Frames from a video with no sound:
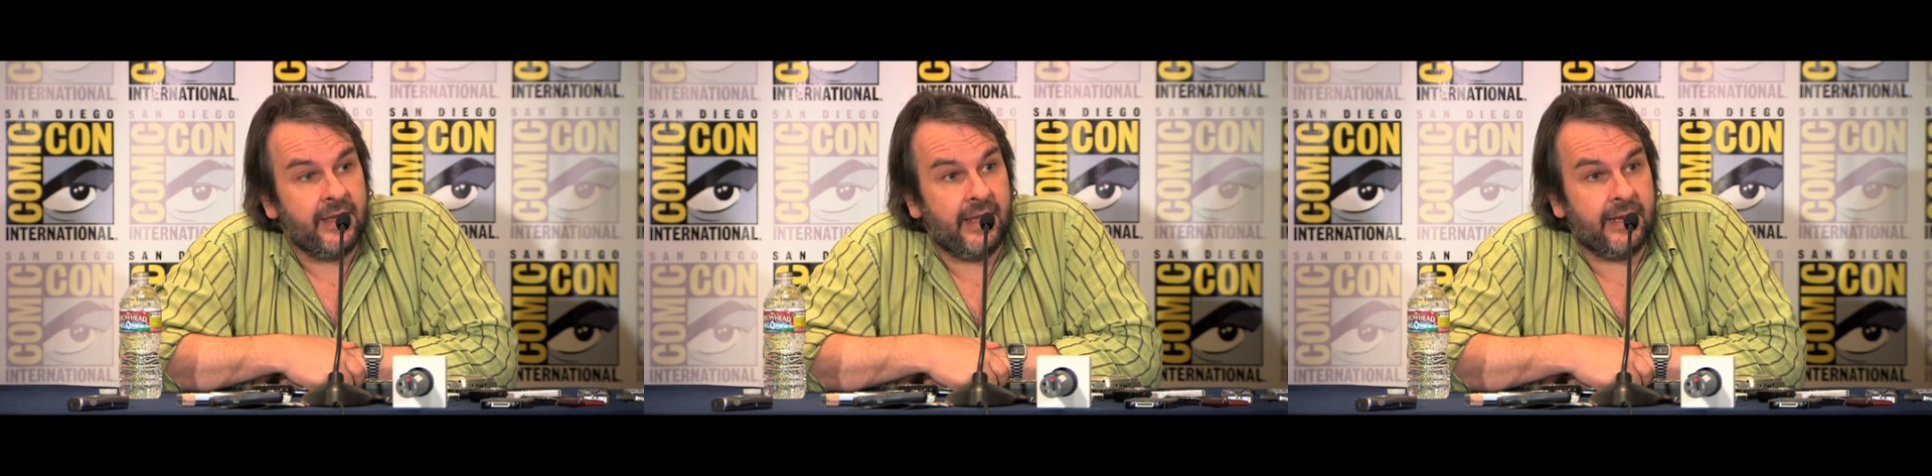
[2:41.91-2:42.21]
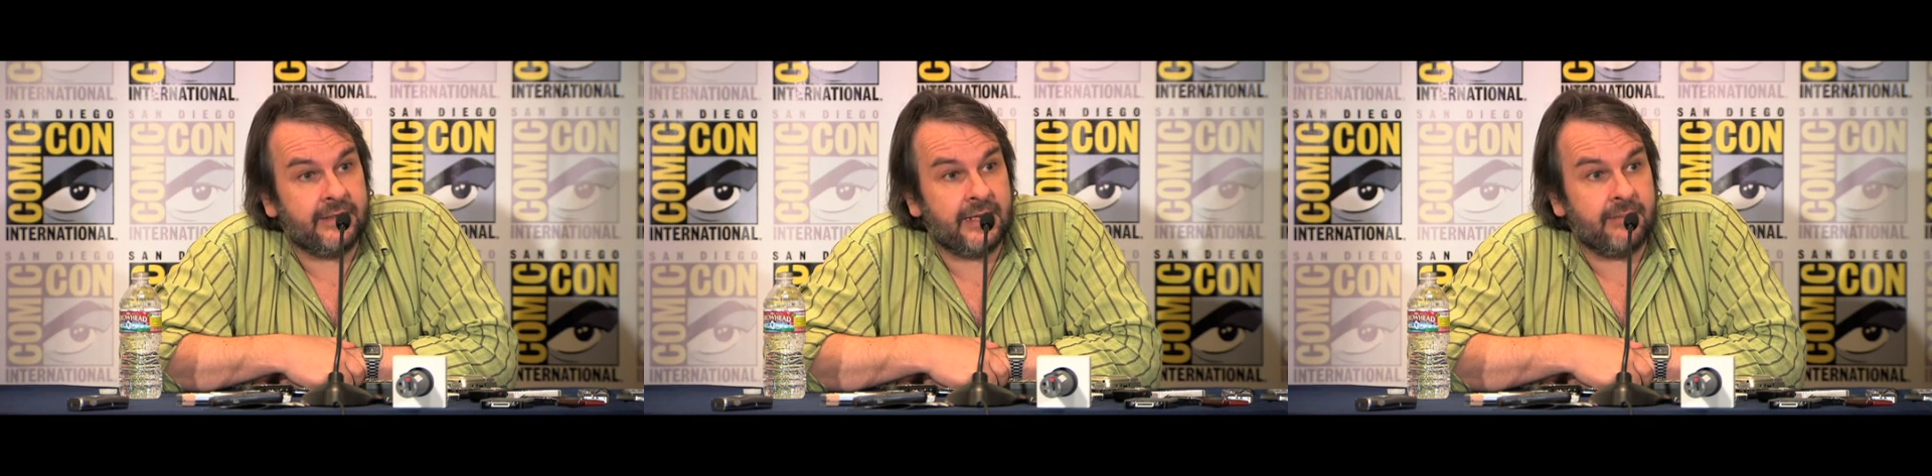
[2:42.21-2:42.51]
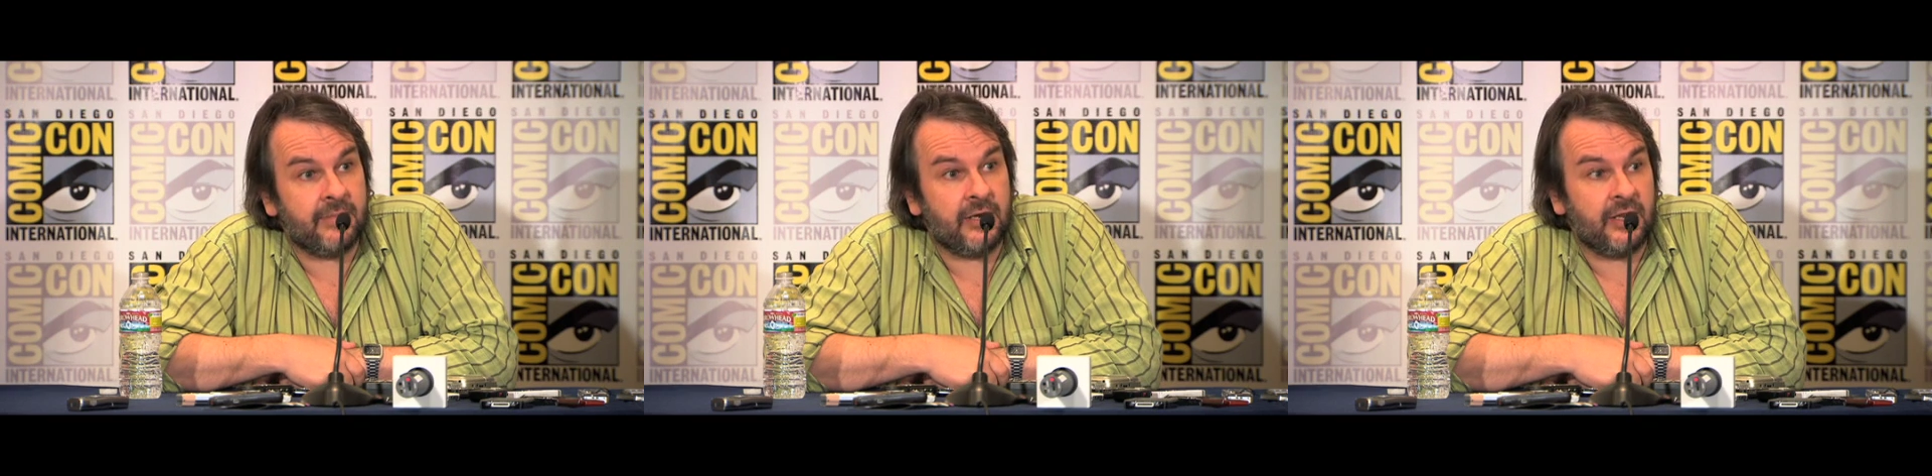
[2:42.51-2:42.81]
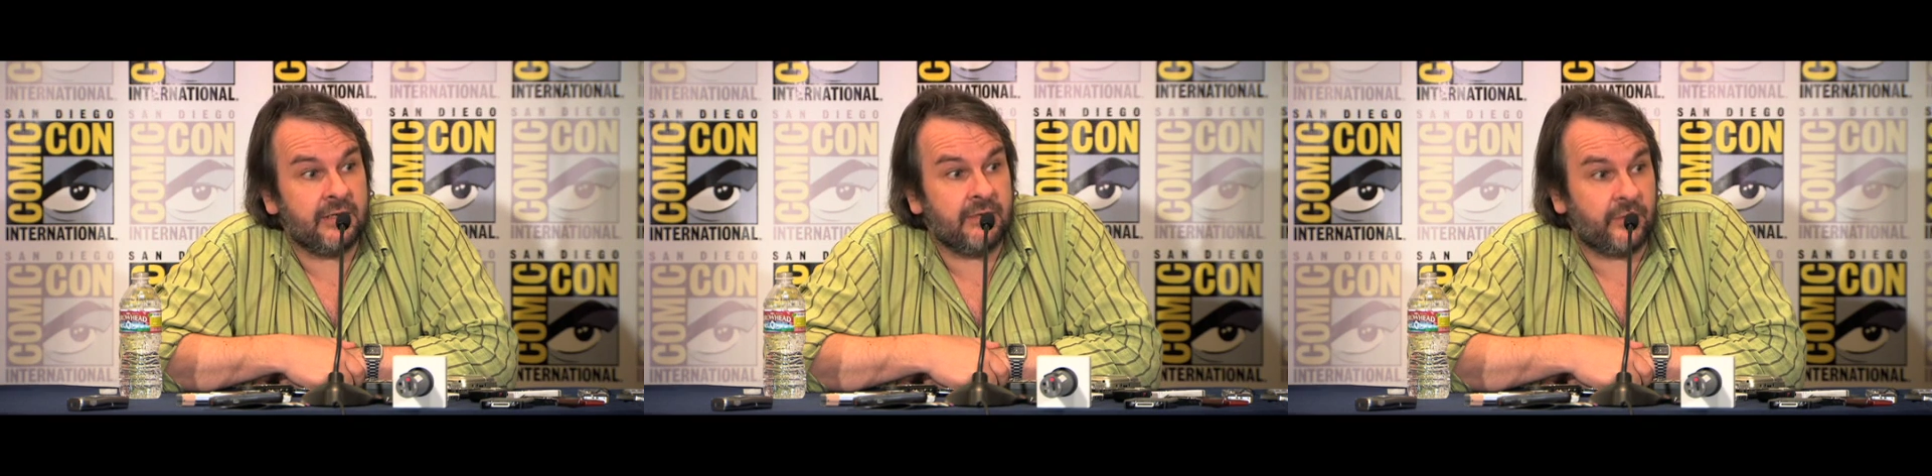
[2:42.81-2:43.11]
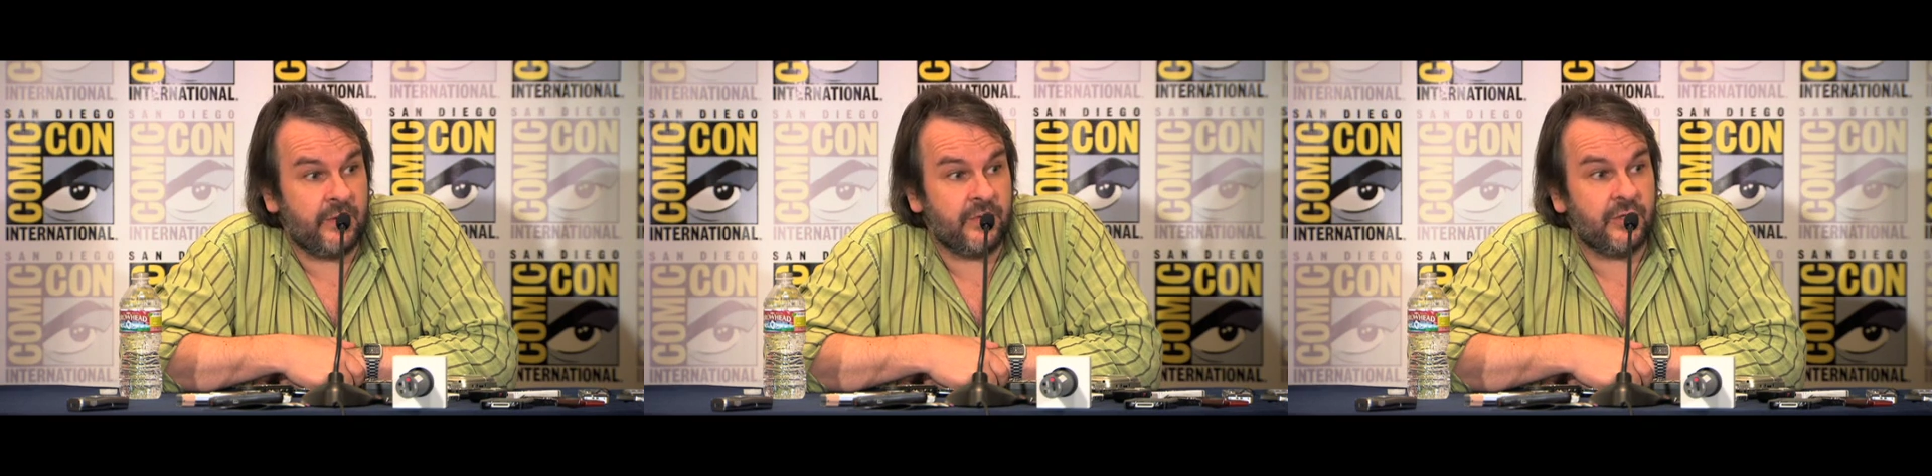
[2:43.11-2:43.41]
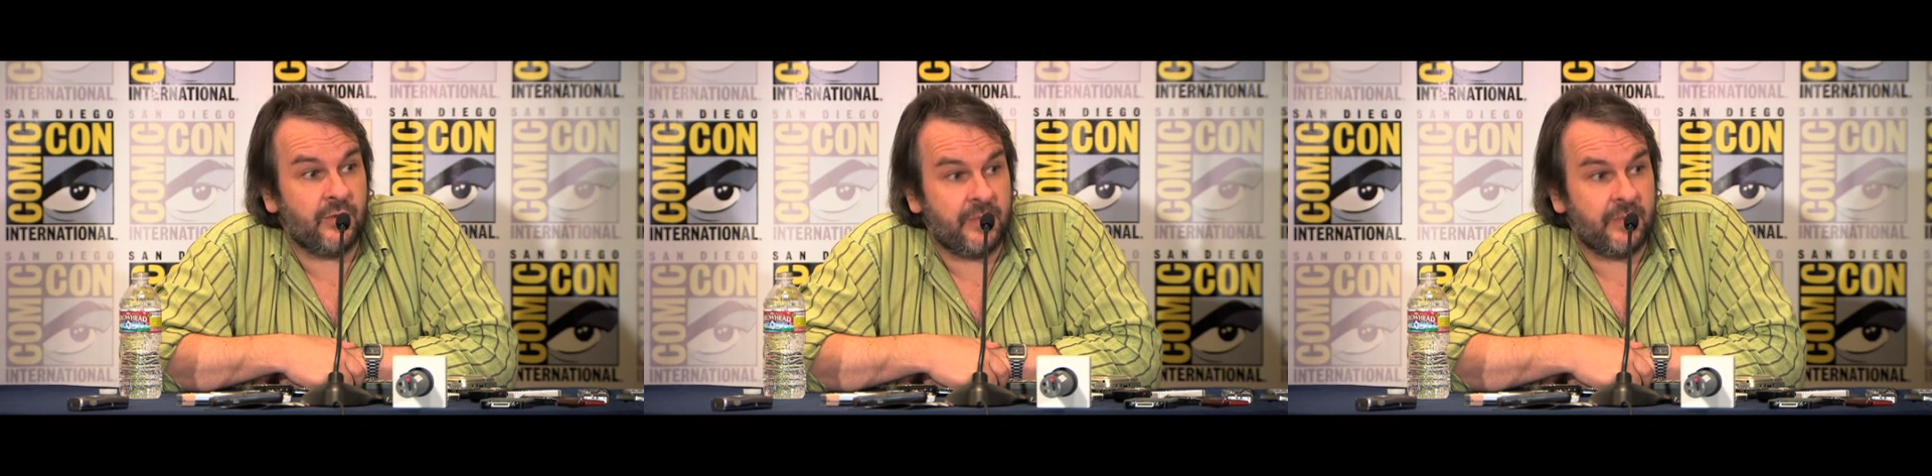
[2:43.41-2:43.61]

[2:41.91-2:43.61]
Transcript: And I agree with you.